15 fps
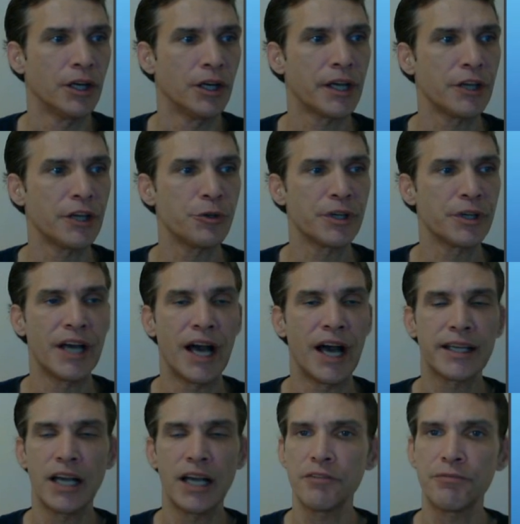Okay, you can
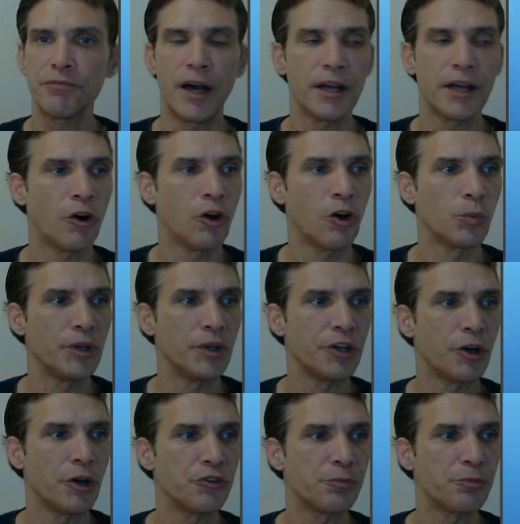iconify all
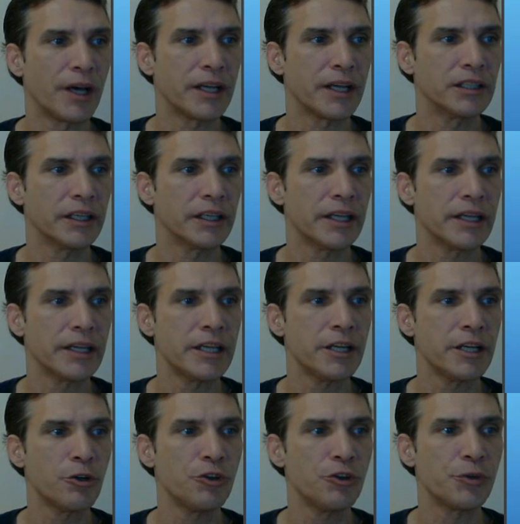windows by clicking here.